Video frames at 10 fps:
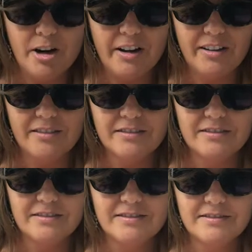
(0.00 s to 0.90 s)
I?
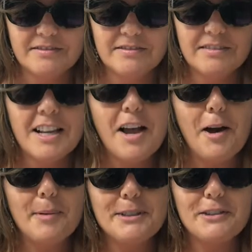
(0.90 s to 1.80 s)

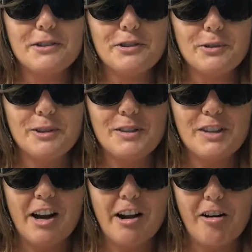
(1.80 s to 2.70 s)
I'm Doctor Julie
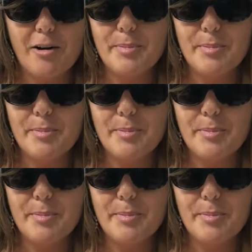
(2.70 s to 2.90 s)
Steinhauer,